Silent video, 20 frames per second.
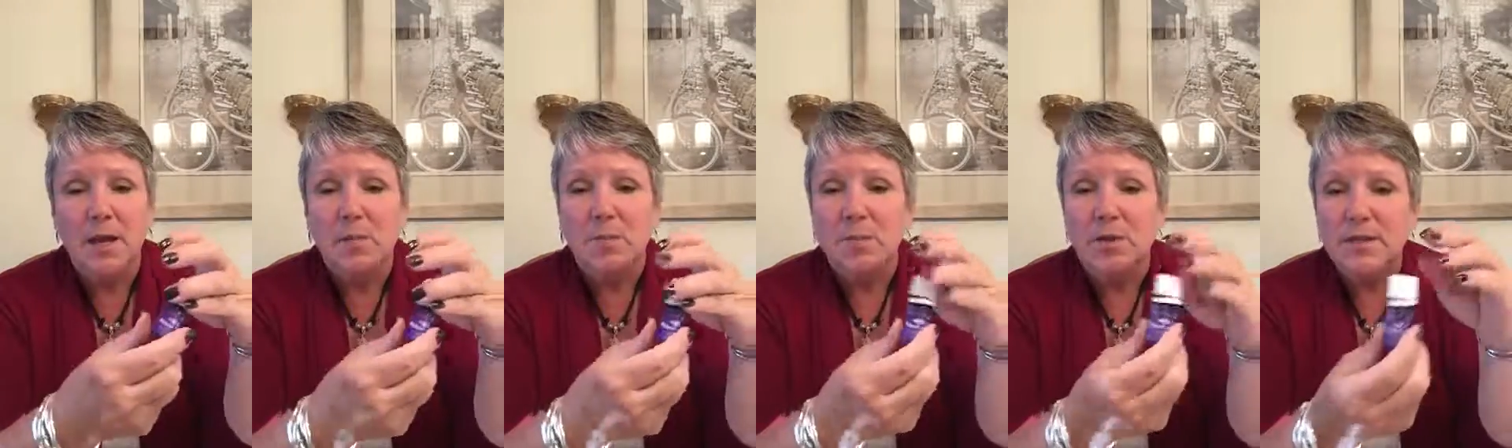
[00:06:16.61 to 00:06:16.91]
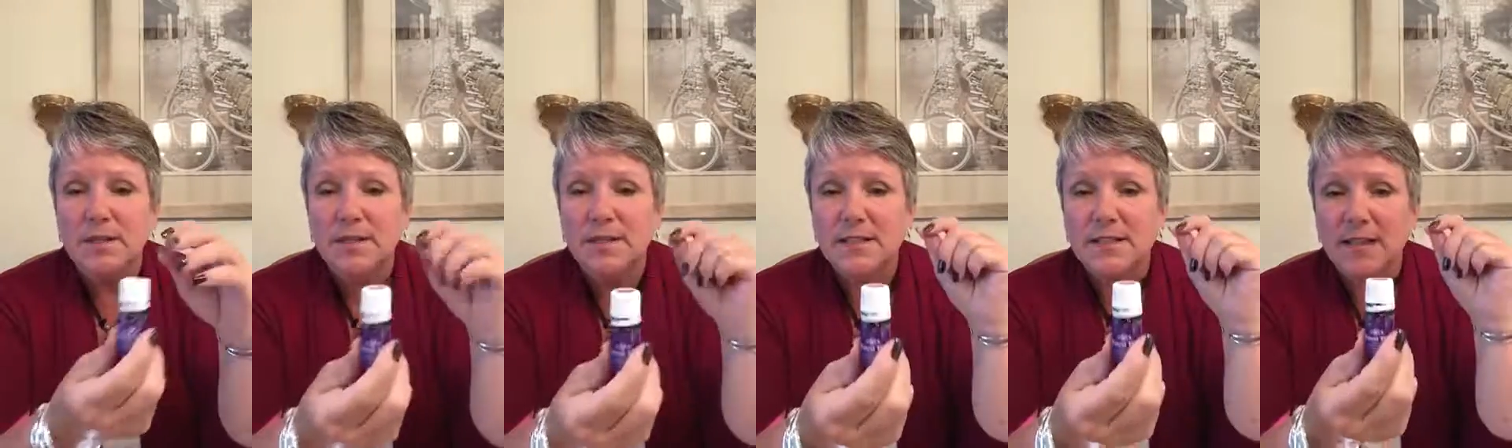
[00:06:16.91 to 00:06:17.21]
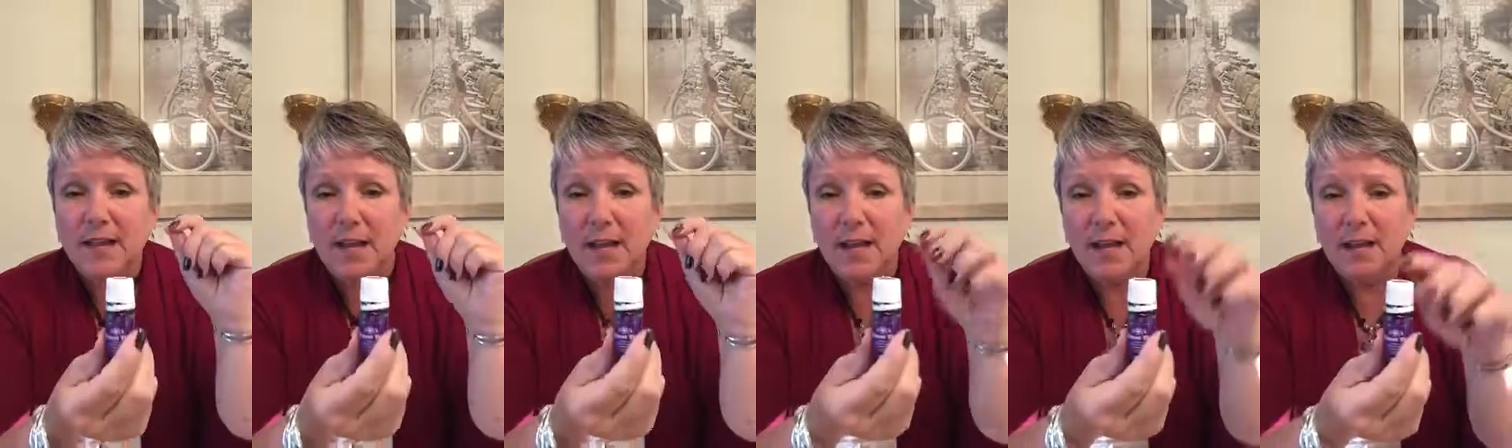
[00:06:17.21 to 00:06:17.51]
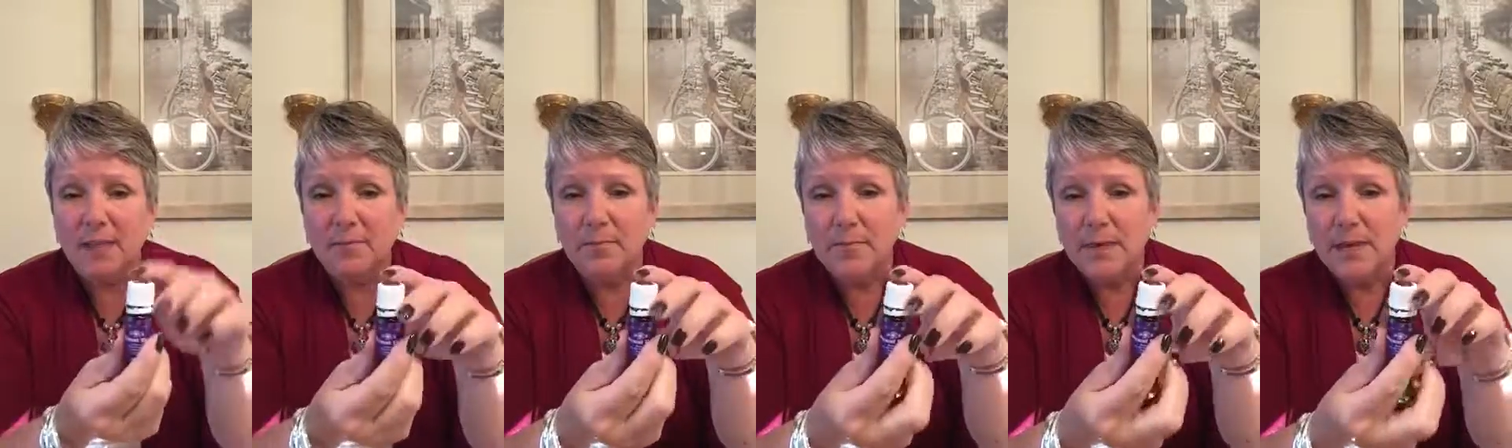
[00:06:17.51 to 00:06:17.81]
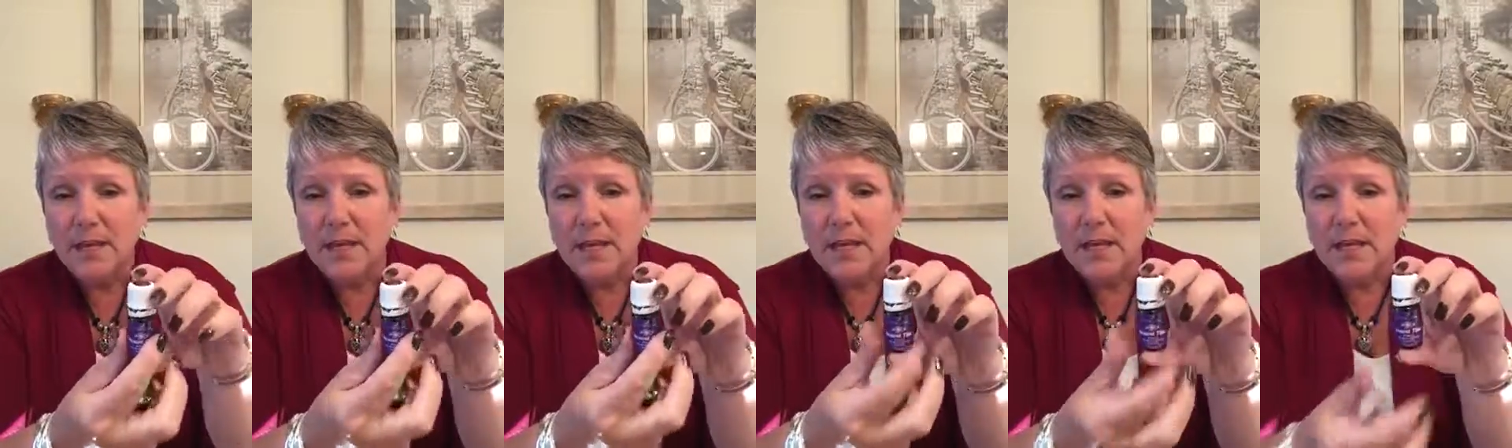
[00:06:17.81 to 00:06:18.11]
Present time
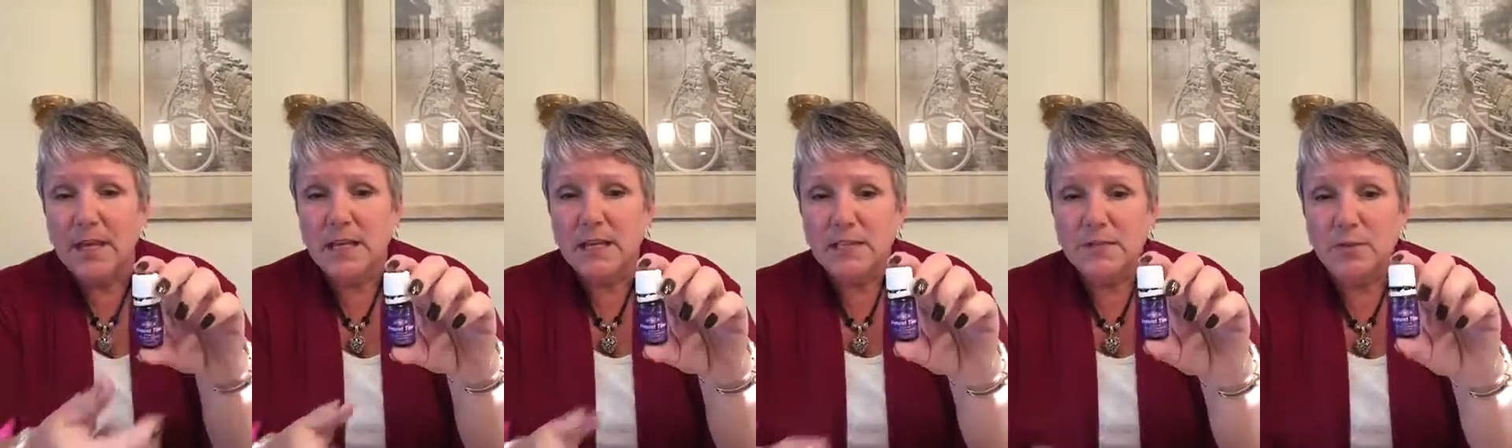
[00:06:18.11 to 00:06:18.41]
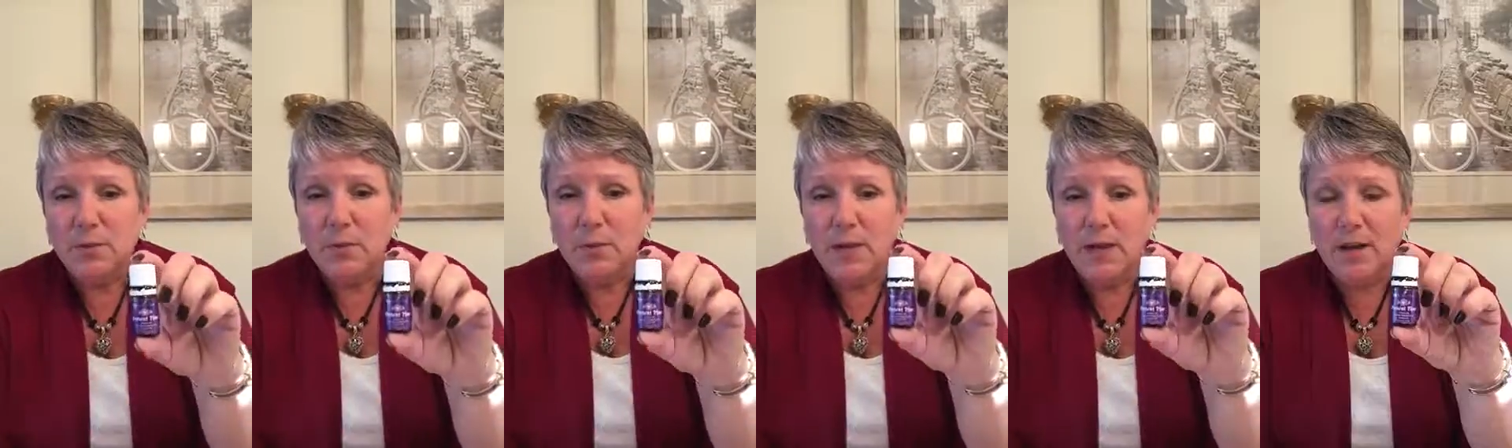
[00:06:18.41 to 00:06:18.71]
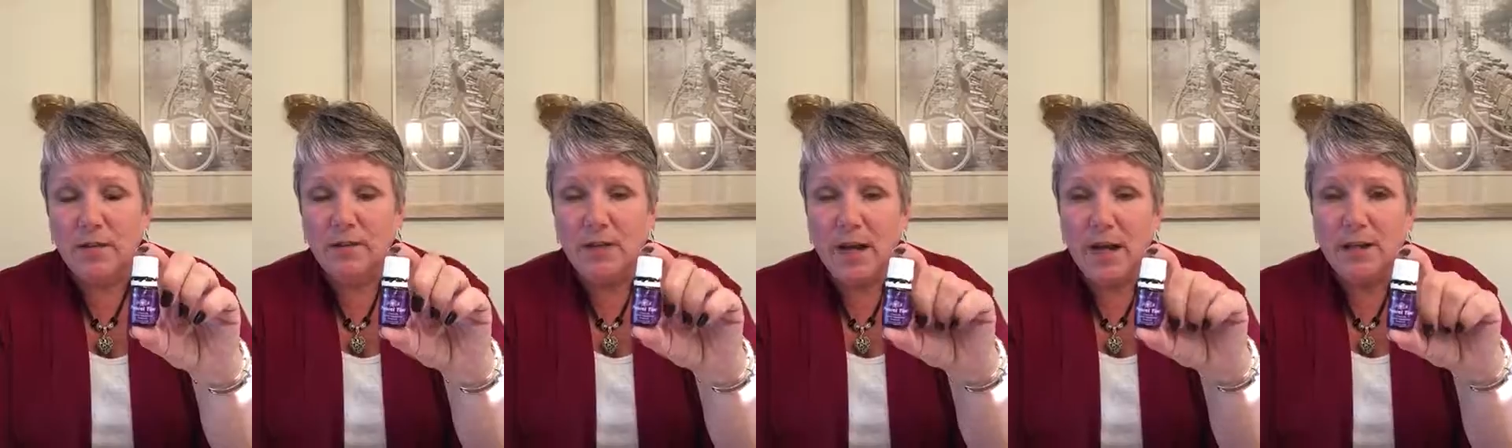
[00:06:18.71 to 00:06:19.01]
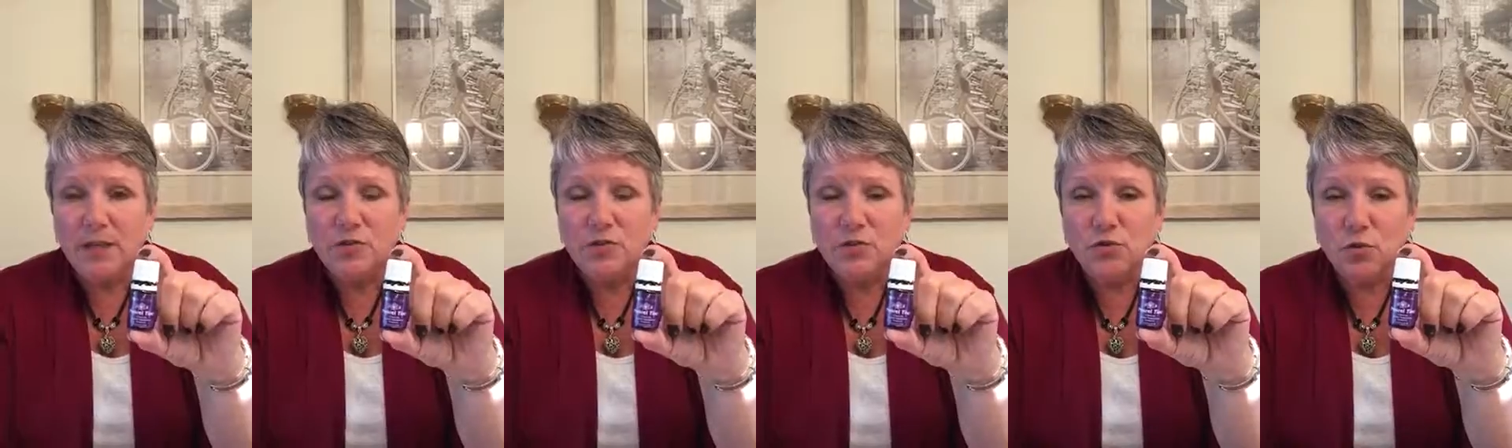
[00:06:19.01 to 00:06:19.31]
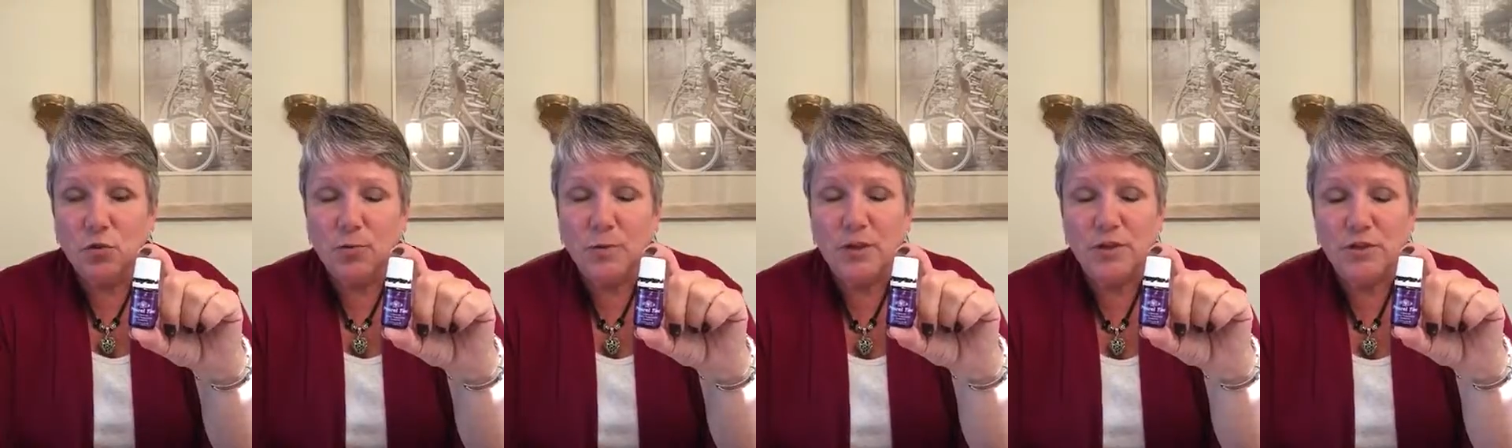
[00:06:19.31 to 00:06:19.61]
is for when I've got
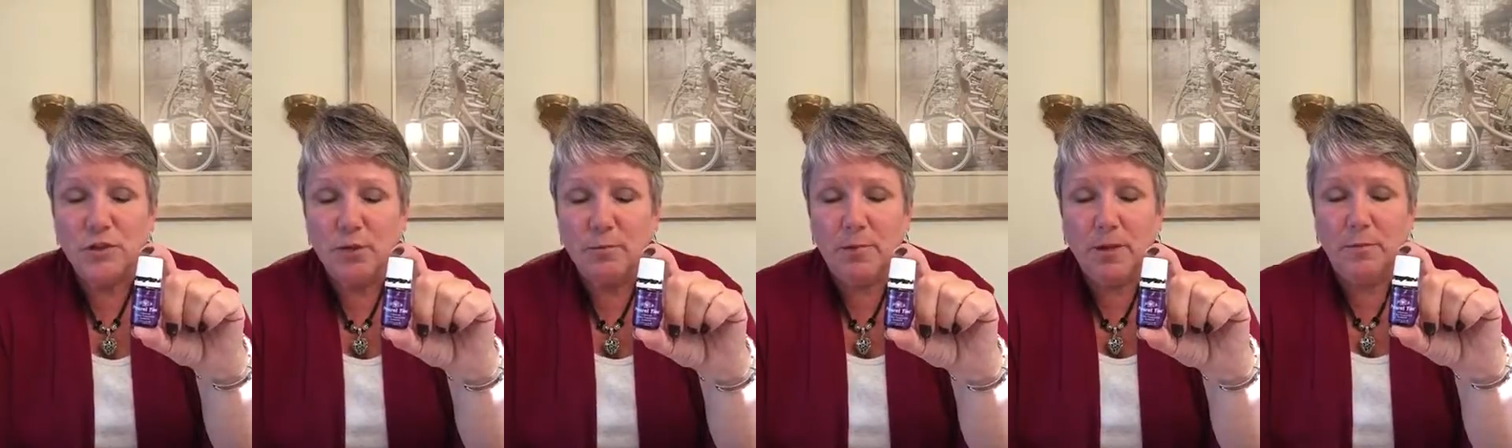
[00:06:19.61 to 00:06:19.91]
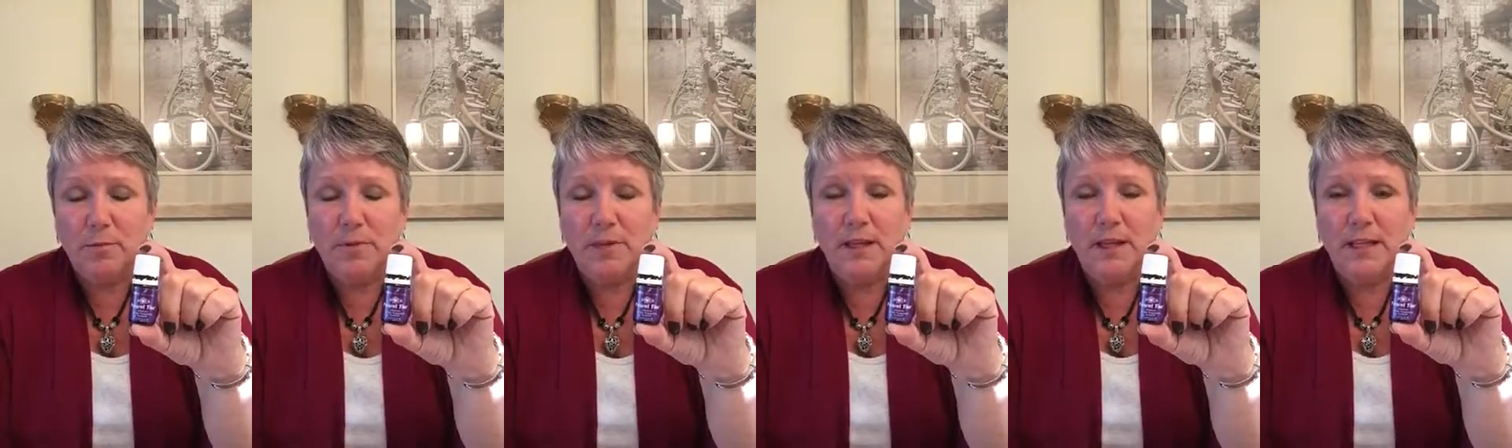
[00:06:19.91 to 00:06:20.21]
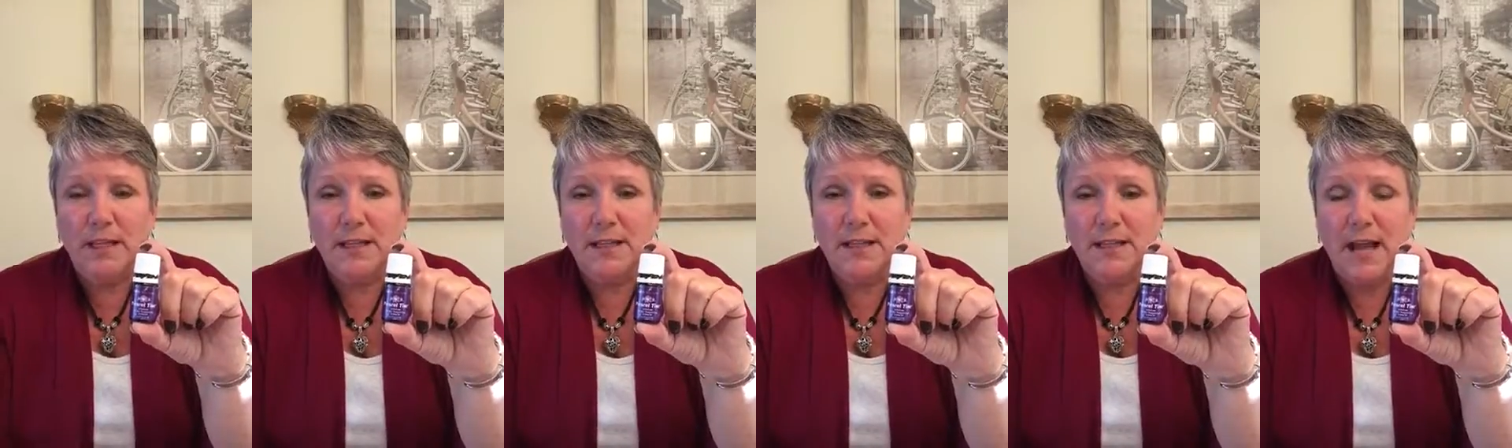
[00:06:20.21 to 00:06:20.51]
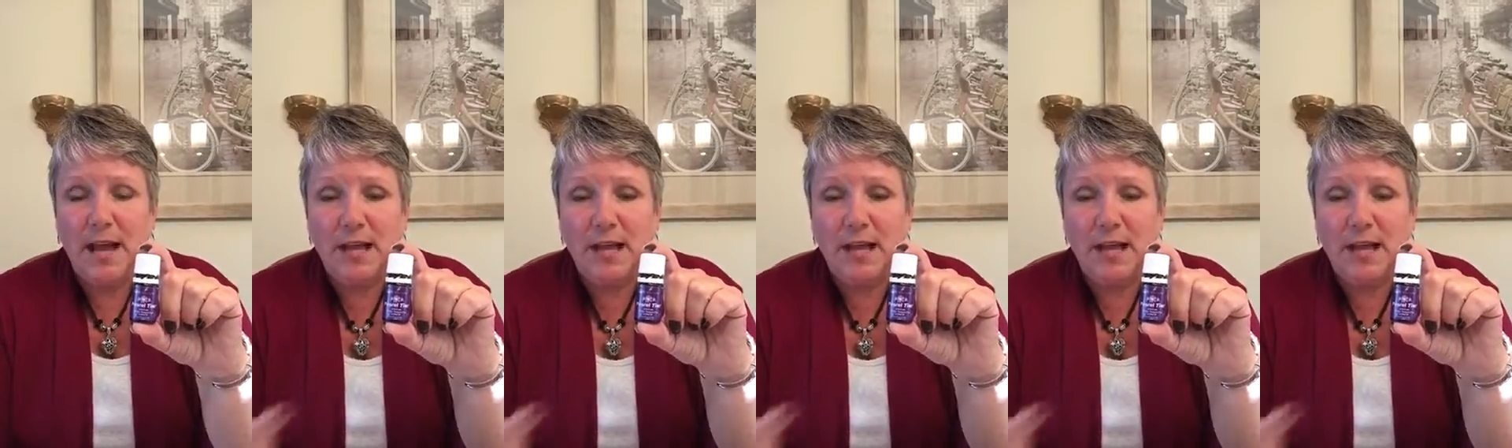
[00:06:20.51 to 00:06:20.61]
so much on my plate that